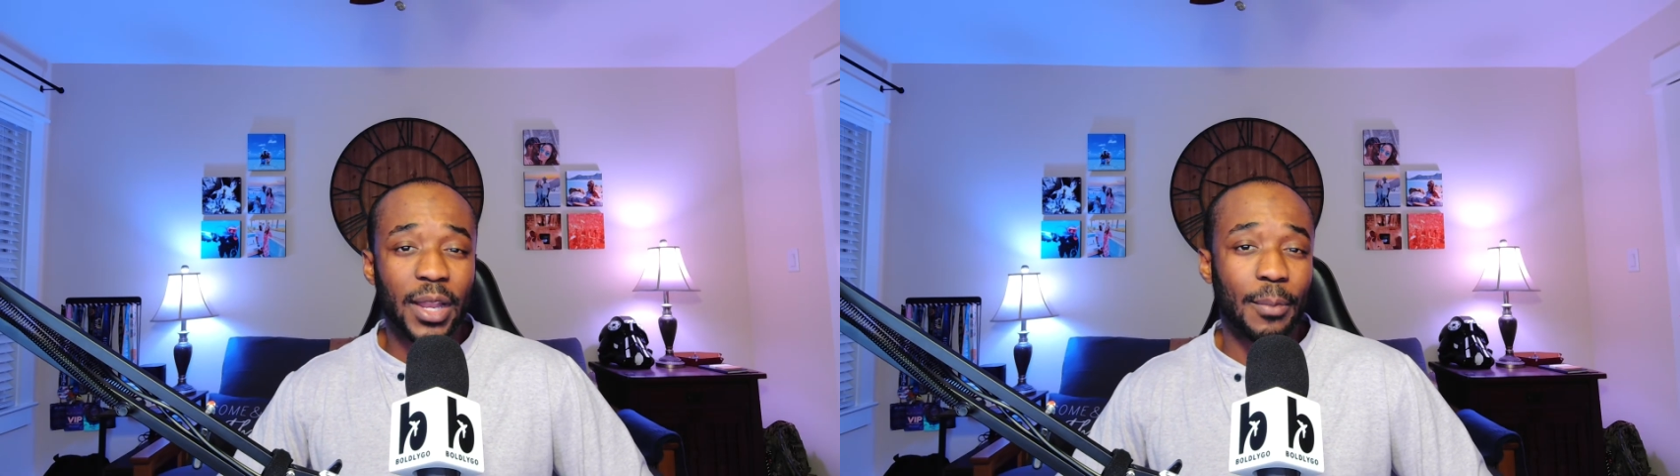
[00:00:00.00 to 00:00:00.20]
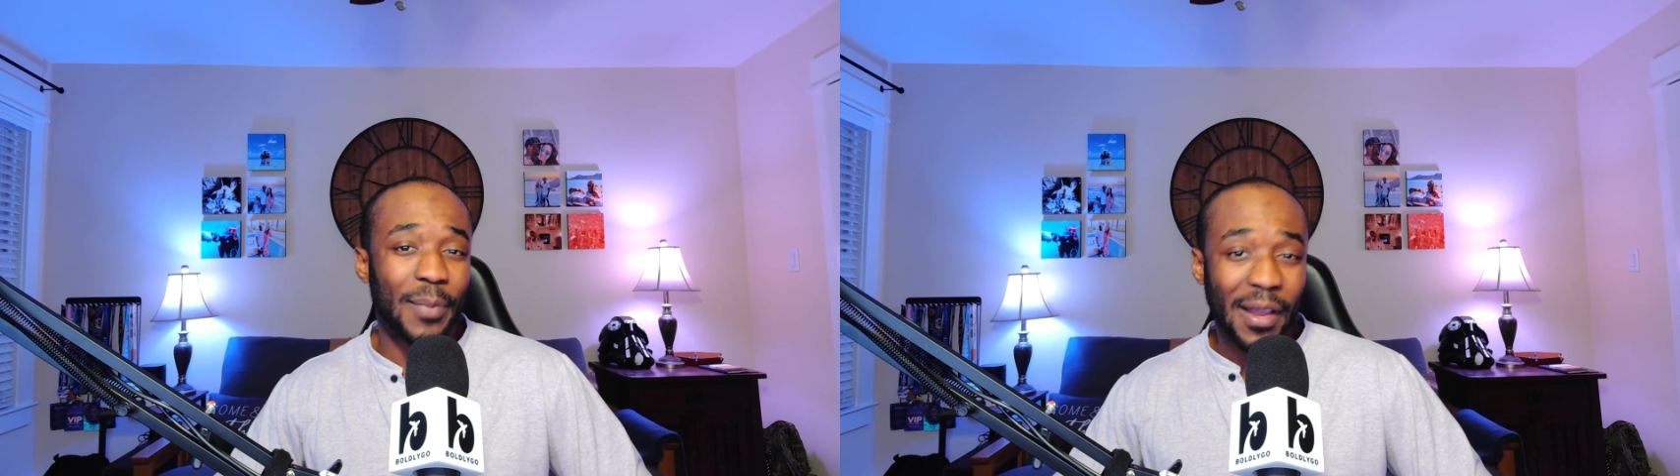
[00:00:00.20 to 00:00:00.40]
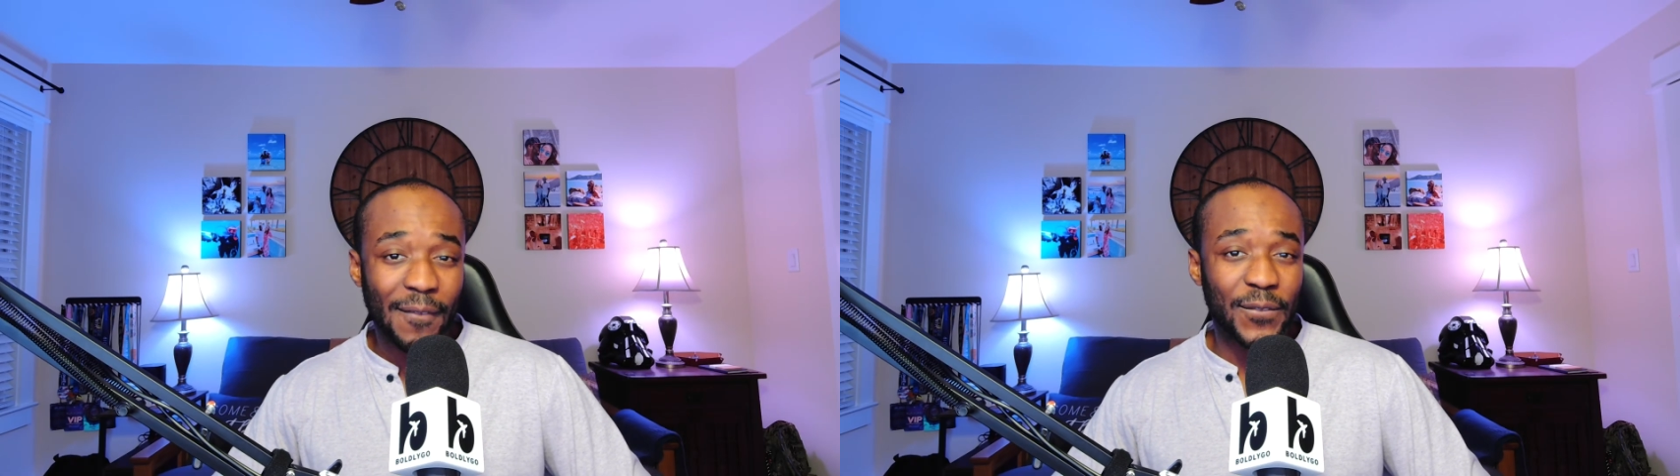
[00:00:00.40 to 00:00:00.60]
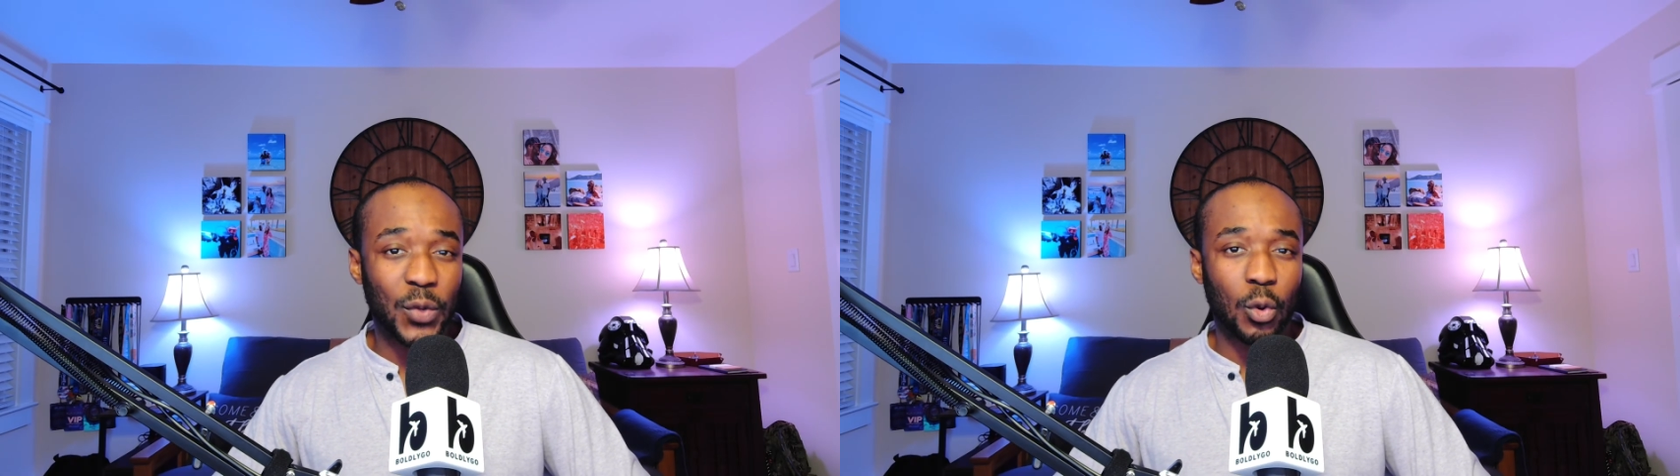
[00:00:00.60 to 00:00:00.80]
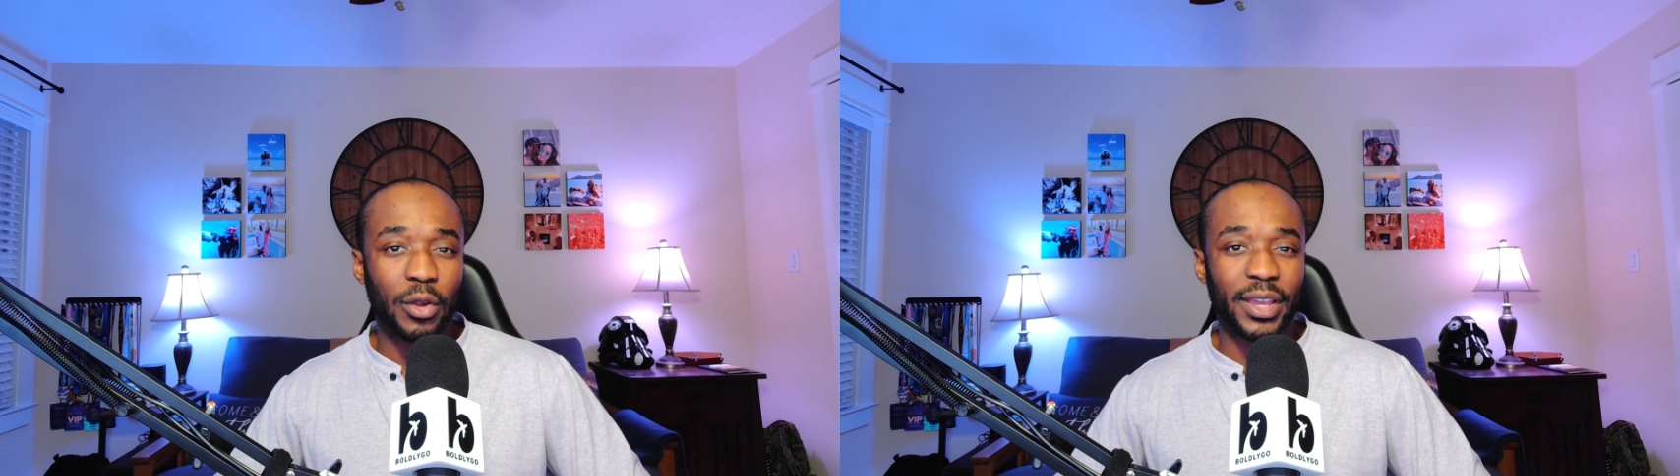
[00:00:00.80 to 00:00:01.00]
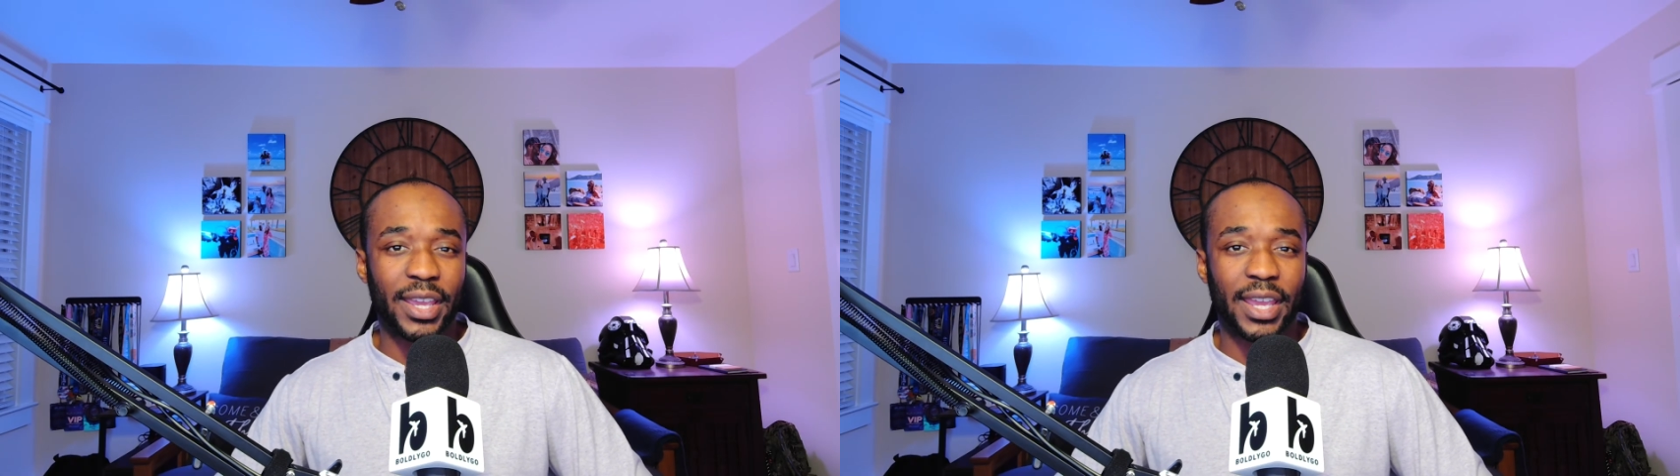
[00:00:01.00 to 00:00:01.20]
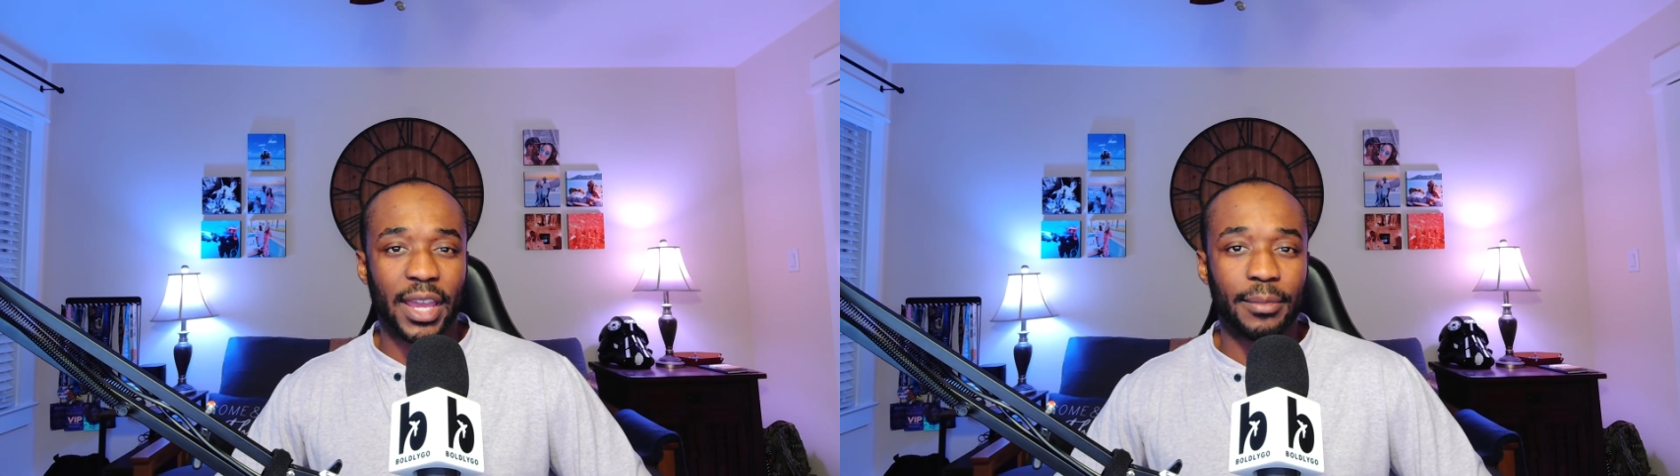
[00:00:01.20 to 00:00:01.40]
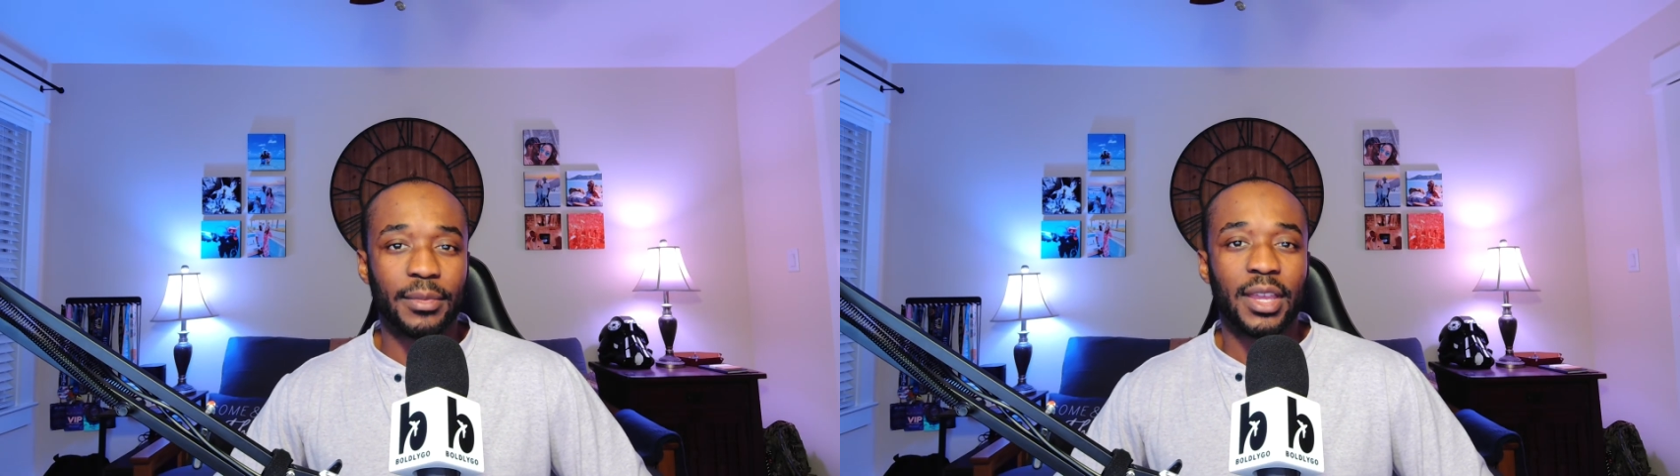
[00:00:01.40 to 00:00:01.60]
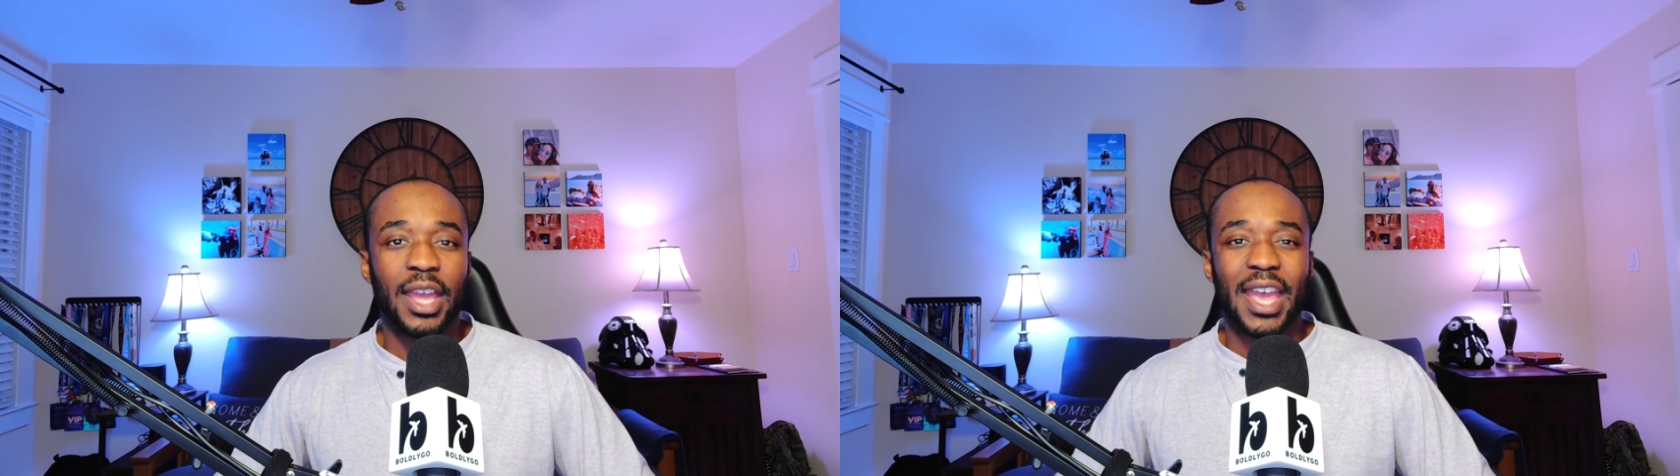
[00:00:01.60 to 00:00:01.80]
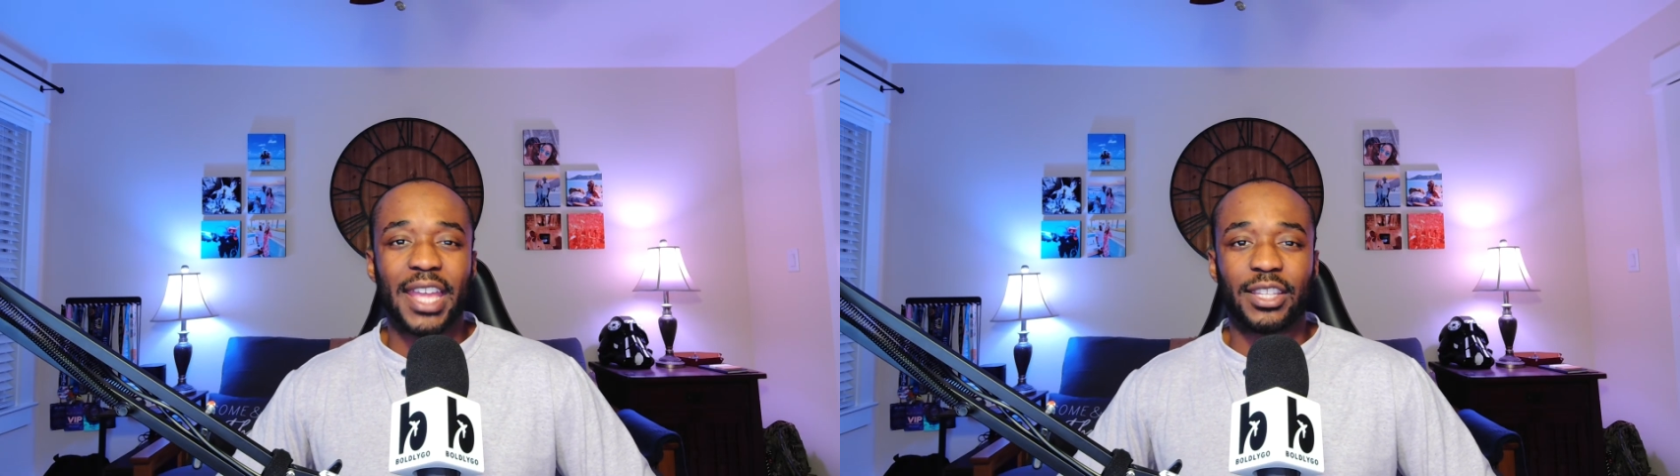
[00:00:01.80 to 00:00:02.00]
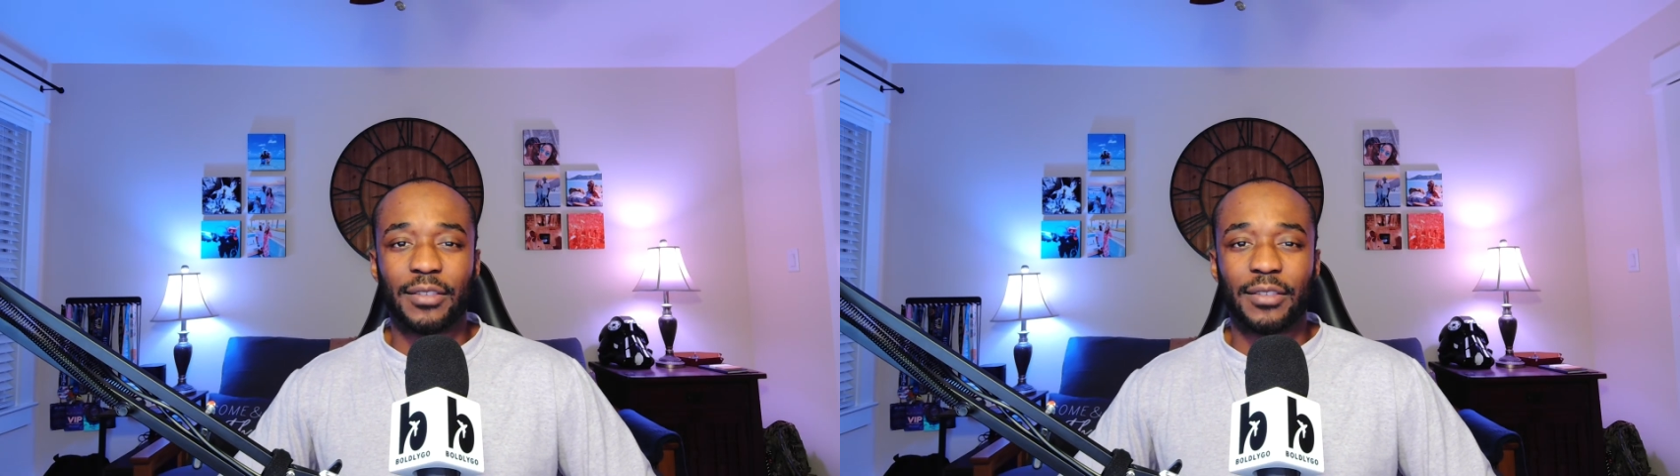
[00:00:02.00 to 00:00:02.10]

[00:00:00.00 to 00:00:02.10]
about 4 a.m. to